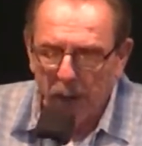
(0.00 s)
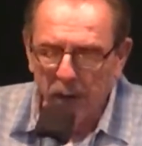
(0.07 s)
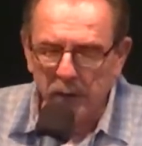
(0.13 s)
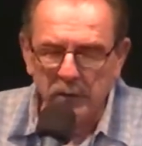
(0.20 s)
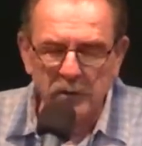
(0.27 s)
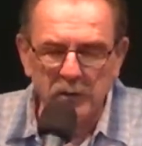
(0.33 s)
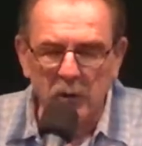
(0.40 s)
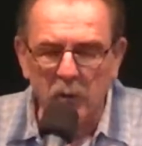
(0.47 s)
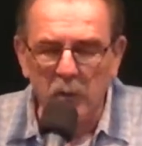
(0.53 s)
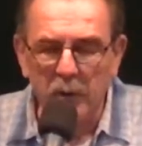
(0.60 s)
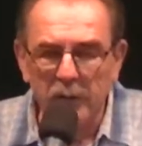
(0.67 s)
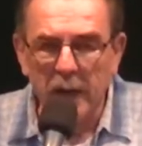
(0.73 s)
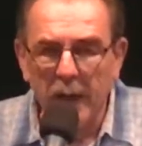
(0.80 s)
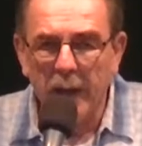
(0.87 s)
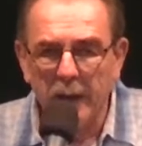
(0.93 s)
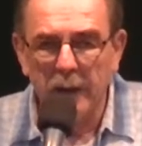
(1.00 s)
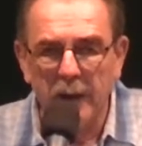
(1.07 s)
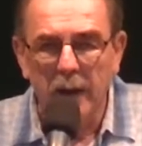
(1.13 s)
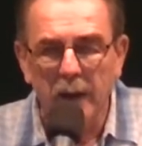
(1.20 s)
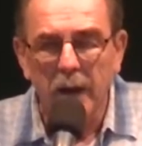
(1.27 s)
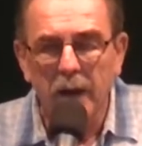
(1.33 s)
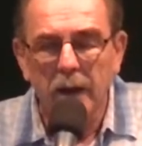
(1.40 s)
And so, with that
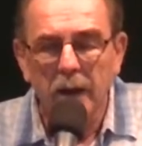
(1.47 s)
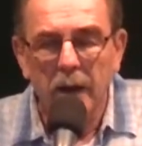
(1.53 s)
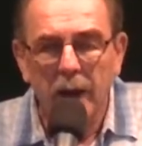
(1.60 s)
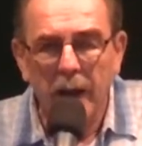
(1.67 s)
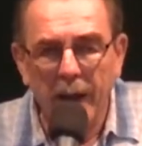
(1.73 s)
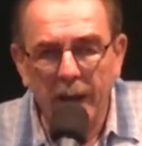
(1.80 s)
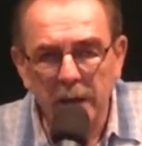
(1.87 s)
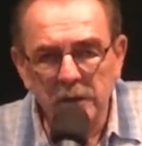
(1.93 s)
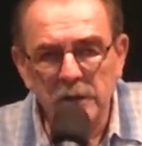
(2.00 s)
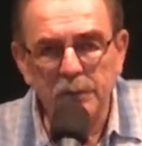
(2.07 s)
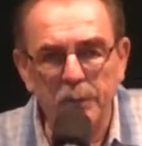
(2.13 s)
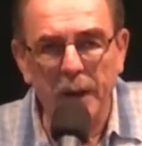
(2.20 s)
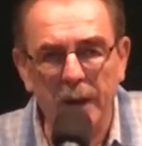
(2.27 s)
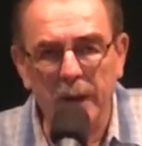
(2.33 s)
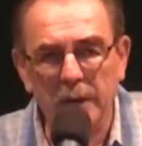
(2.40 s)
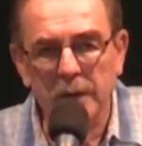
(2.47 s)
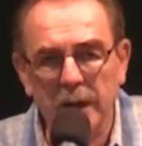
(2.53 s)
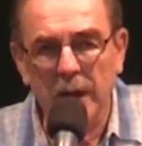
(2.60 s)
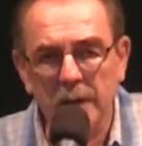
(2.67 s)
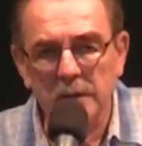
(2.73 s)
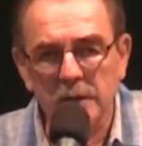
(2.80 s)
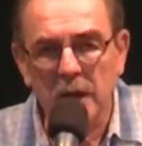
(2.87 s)

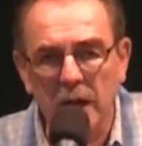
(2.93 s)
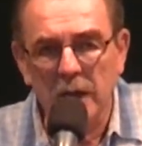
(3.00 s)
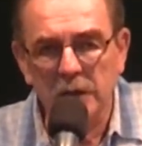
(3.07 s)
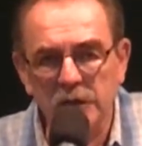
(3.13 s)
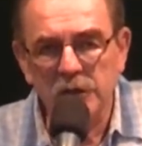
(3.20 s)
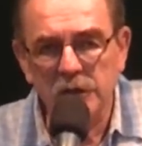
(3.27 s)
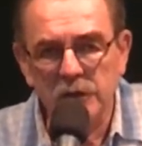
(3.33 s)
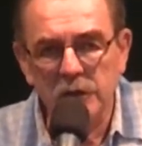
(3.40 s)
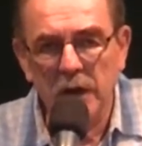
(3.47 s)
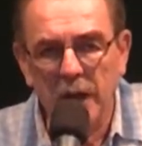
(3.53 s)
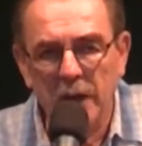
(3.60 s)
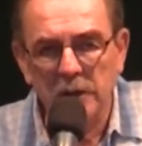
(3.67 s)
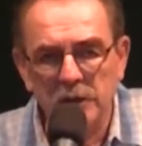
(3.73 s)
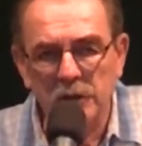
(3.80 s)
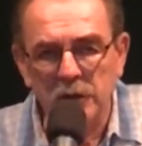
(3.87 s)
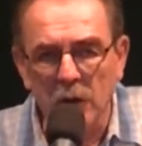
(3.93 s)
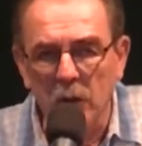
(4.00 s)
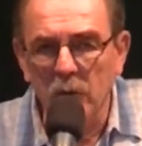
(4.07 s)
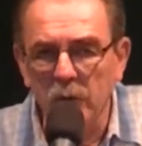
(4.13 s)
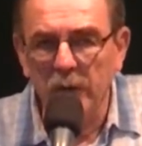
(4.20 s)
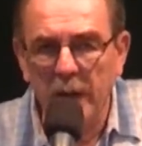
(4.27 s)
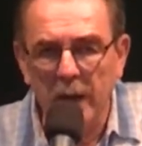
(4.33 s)
aspect, as God sh- has
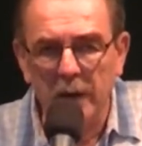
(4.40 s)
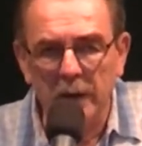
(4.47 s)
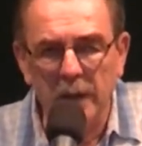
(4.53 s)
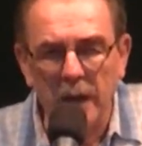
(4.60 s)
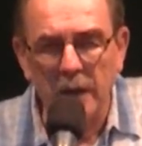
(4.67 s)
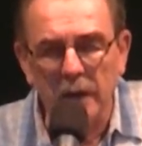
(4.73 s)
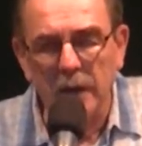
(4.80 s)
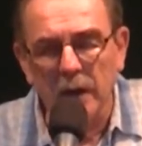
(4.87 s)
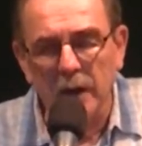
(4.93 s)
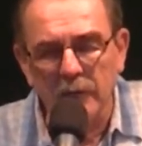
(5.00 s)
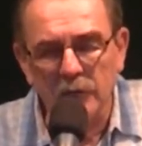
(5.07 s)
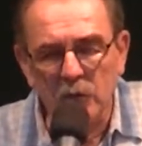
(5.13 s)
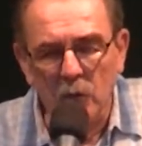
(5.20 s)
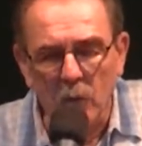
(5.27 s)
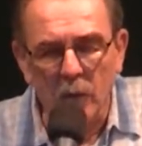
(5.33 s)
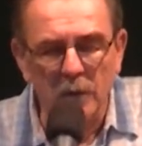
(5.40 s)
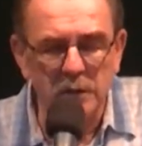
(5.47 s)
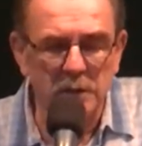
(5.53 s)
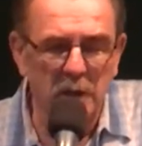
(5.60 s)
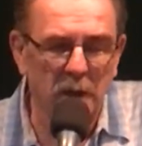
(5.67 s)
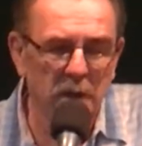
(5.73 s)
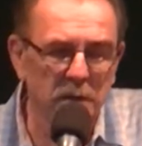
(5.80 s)
shown that kind of love
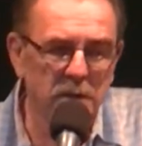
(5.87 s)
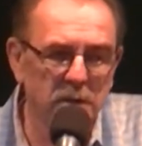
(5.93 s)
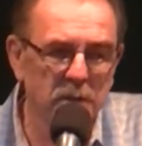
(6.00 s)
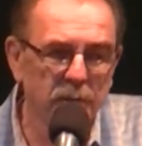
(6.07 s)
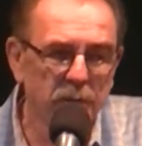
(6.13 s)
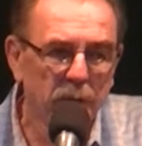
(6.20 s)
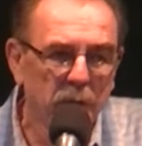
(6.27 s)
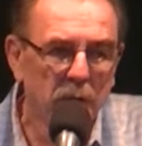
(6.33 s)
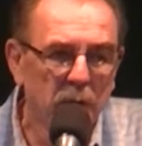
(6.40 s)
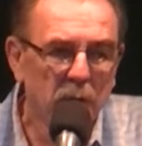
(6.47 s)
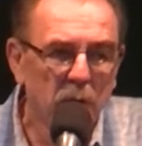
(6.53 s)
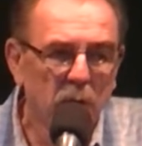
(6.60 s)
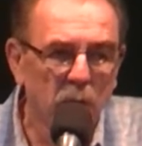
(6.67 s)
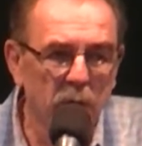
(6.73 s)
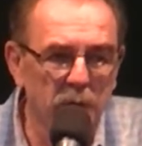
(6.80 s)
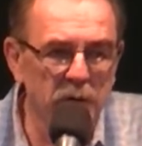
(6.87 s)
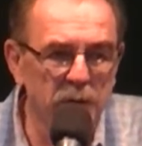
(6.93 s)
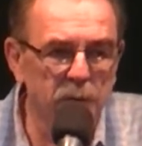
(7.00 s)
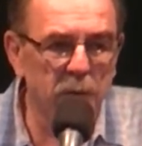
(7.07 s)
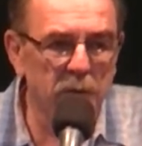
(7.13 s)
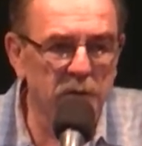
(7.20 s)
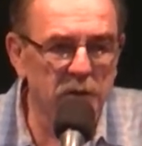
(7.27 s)
towards us, we're
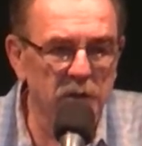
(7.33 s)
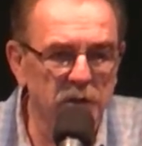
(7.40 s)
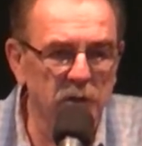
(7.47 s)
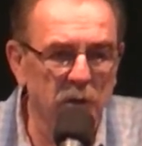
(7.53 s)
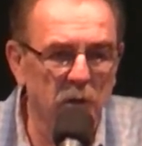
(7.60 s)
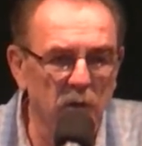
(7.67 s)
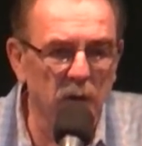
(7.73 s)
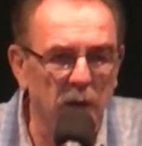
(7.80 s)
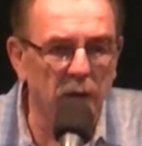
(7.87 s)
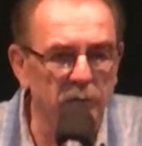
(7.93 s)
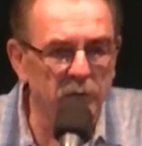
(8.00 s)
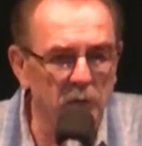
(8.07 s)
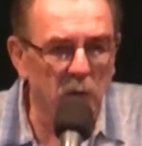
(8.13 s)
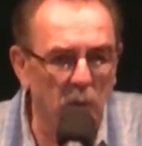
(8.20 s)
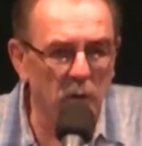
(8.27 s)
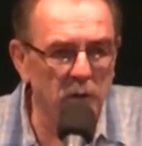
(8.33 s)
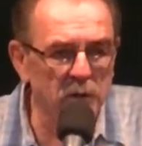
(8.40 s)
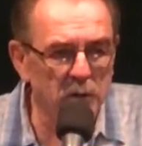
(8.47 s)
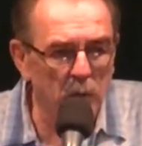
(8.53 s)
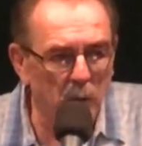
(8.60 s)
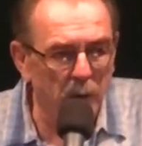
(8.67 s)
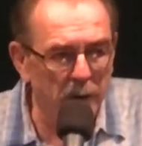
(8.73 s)
supposed to show love
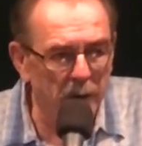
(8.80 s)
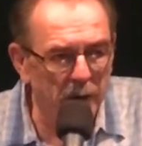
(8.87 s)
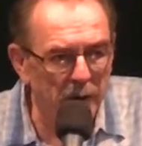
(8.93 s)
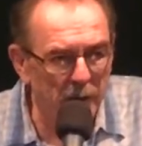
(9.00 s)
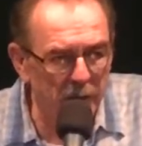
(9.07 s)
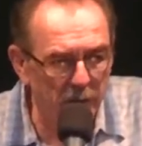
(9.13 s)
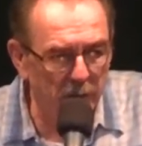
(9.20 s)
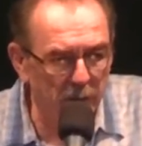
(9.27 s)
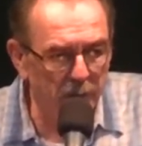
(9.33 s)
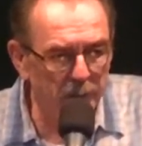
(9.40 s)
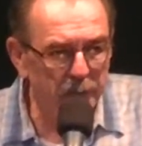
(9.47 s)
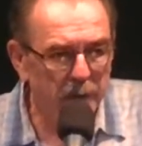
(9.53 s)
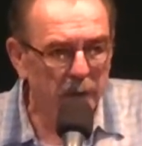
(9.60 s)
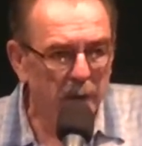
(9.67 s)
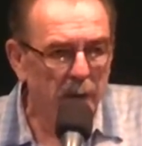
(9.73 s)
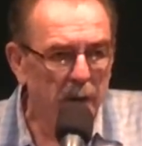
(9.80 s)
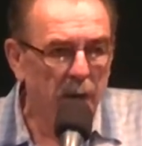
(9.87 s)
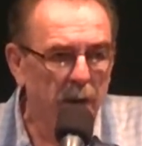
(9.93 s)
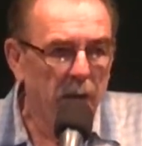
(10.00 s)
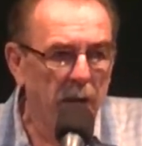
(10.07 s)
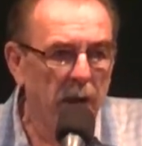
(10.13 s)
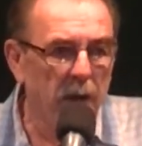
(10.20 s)
towards one another.
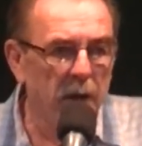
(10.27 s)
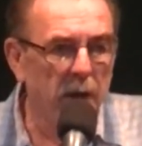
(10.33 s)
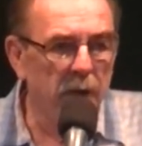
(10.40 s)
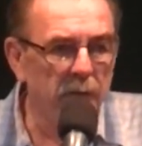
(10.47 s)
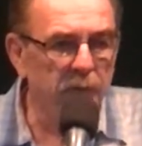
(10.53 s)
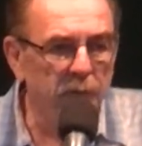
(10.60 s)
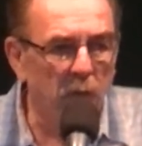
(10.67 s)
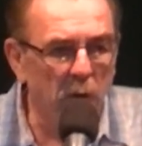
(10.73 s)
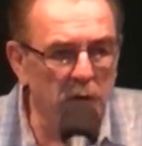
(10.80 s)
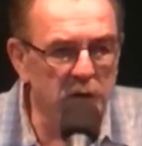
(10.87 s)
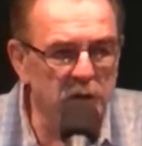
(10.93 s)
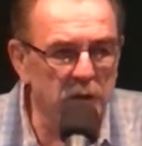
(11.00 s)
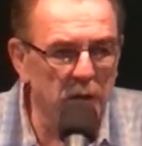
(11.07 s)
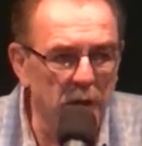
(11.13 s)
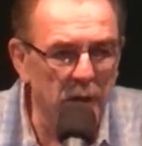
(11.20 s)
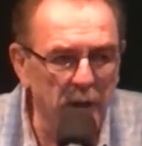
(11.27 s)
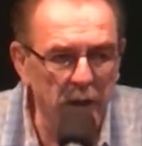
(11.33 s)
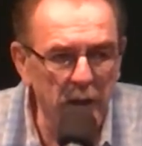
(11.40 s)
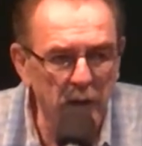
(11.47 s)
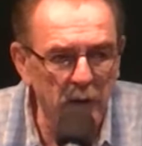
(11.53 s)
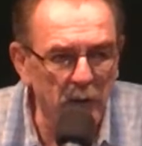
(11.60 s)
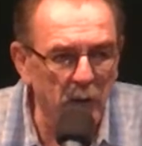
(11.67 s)
And
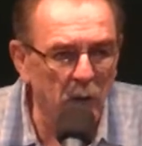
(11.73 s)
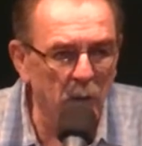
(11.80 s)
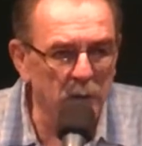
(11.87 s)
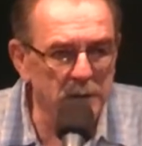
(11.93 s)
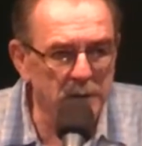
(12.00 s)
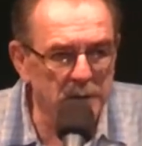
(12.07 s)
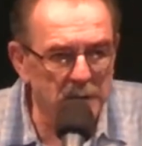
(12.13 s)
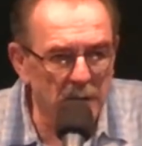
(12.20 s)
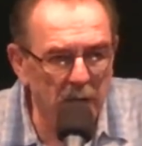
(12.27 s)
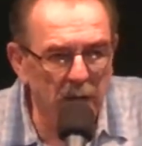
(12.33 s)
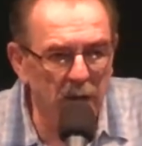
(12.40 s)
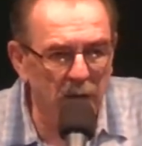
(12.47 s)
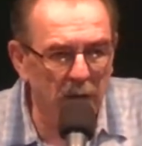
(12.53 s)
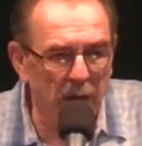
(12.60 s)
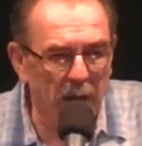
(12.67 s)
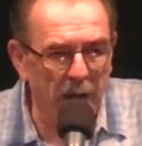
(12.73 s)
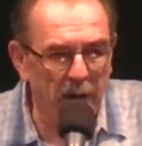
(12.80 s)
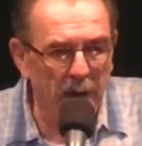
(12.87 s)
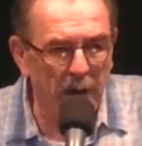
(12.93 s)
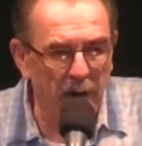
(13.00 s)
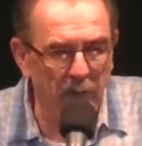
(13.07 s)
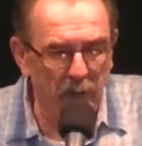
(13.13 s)
unfortunately, you don't see that
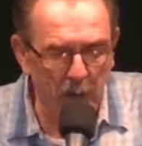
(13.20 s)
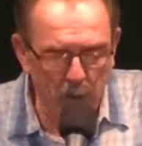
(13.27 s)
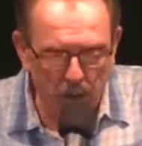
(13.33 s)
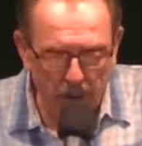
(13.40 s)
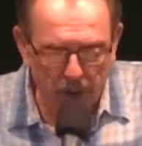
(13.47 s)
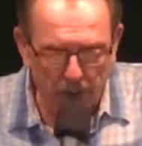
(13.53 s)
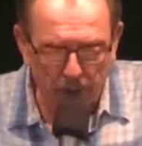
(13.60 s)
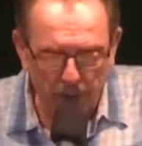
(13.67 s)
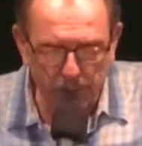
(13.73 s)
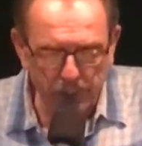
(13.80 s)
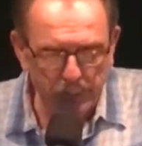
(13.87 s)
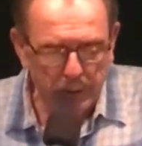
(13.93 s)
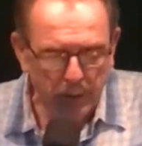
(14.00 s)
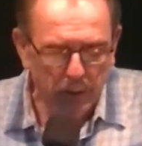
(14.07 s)
everywhere.